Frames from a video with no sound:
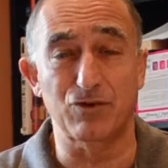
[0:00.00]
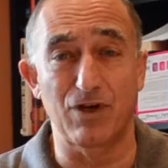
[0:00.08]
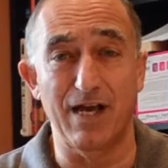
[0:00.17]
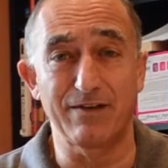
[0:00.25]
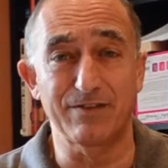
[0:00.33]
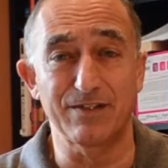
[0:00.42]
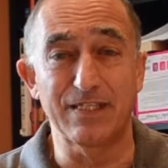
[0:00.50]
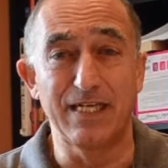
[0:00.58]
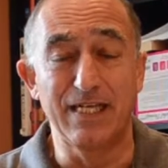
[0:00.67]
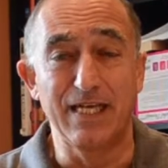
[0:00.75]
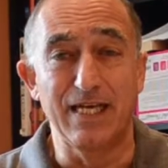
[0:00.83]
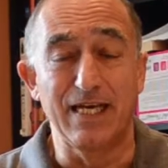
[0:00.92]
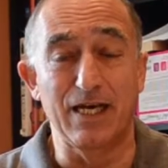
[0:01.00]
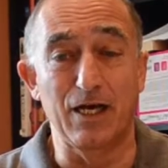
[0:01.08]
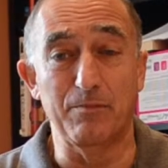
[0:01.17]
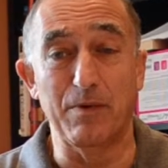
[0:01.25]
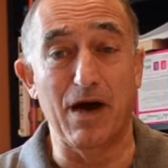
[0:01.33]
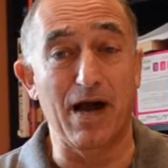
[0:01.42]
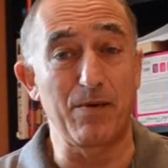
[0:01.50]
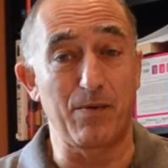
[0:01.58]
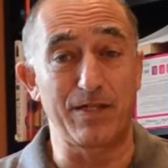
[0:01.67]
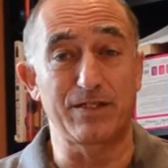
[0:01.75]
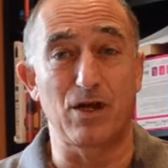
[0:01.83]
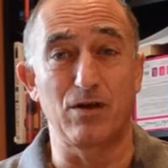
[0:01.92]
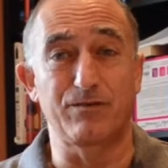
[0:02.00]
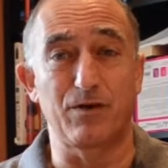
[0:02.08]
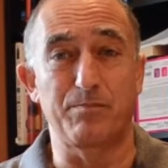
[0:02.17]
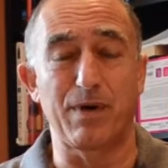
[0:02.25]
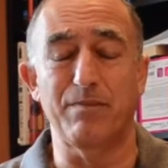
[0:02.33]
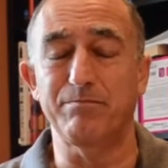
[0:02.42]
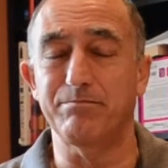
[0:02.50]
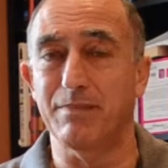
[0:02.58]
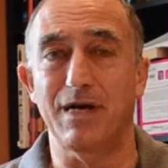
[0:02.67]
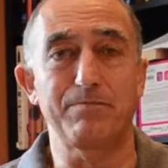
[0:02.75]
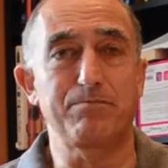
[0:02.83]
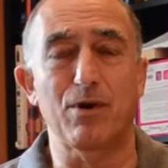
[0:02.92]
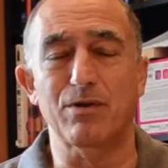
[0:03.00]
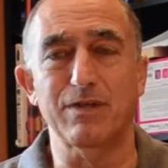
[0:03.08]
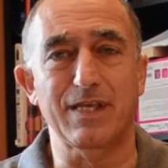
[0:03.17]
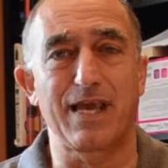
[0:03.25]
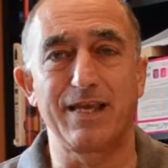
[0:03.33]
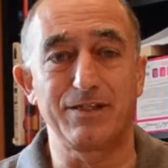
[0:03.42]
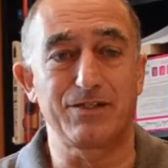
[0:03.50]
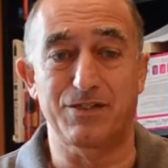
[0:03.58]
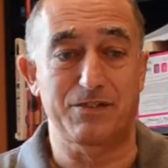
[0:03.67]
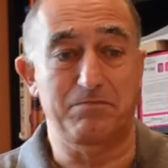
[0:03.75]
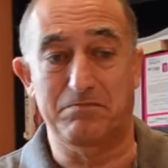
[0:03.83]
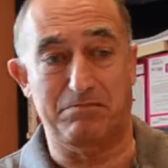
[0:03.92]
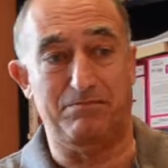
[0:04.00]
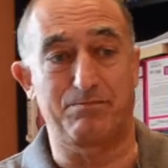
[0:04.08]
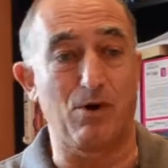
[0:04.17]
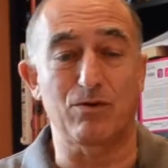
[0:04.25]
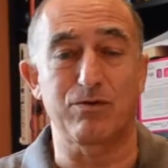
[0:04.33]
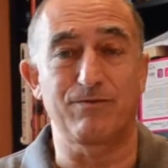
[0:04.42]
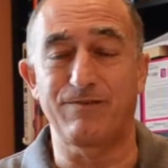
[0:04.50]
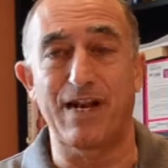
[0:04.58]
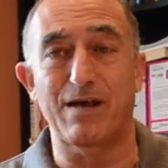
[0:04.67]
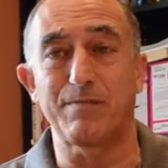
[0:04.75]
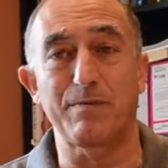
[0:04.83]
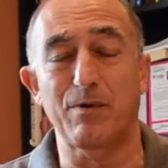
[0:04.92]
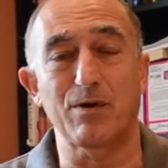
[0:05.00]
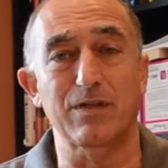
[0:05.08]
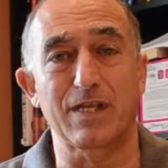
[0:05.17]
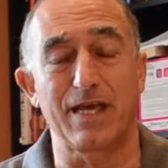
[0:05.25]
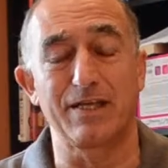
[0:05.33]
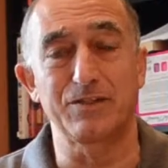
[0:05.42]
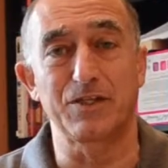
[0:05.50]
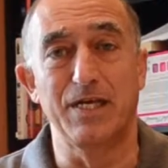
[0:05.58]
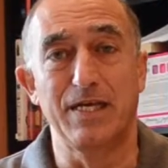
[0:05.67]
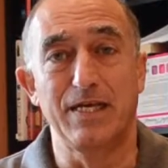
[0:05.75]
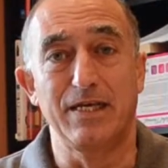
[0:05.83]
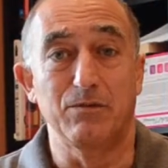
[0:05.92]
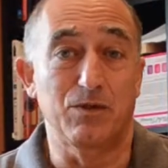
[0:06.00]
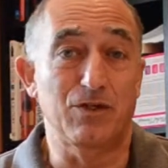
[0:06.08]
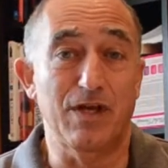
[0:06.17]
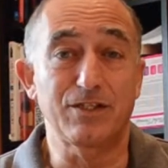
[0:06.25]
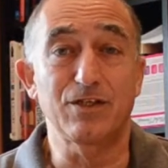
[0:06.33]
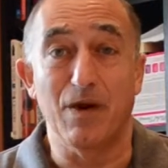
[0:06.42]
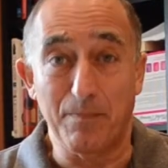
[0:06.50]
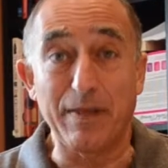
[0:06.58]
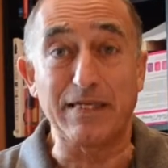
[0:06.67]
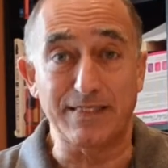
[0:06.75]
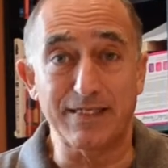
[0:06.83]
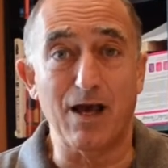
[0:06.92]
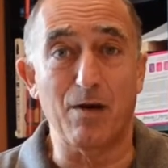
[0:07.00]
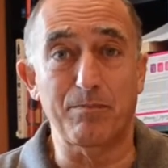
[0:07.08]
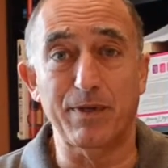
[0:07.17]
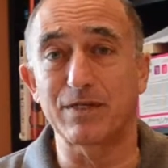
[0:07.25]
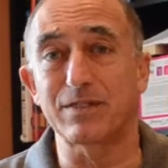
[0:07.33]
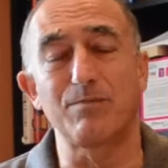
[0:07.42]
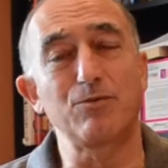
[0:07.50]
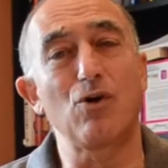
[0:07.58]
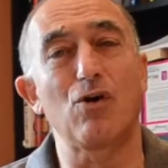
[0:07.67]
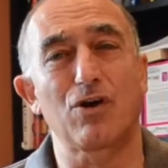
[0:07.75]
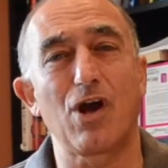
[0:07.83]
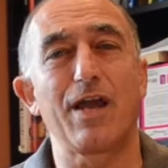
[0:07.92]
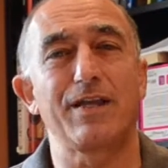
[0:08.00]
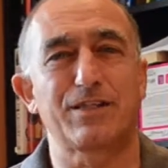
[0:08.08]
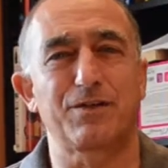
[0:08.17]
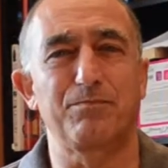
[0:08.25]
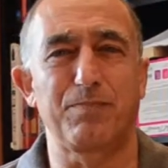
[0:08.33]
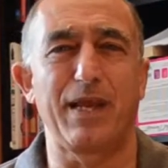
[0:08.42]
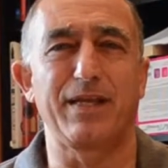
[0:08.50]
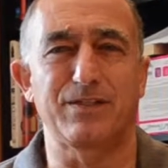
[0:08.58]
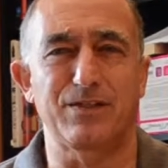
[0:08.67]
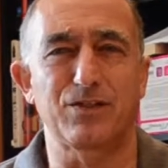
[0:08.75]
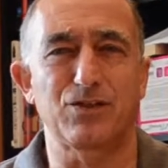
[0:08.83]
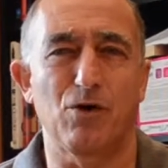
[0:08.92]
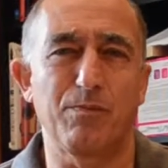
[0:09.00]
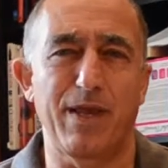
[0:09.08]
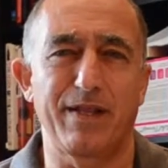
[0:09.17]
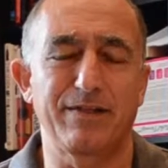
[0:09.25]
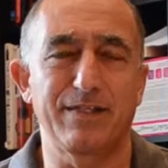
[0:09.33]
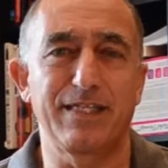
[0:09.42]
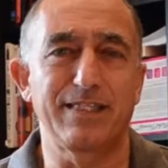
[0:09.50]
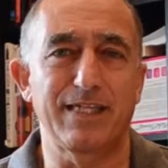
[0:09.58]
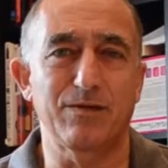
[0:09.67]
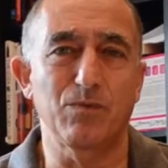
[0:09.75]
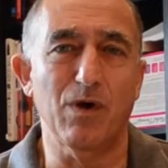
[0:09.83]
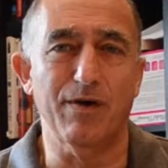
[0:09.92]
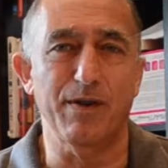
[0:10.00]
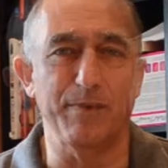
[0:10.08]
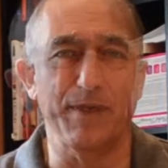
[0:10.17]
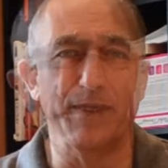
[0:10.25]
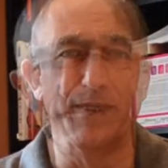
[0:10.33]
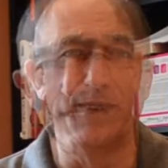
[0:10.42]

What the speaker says: Triathlon, I went over a bump. My bottle fell out of my bottle cage. What did I do? I picked it up because I'm not going to compete at the top end, and it didn't worry me.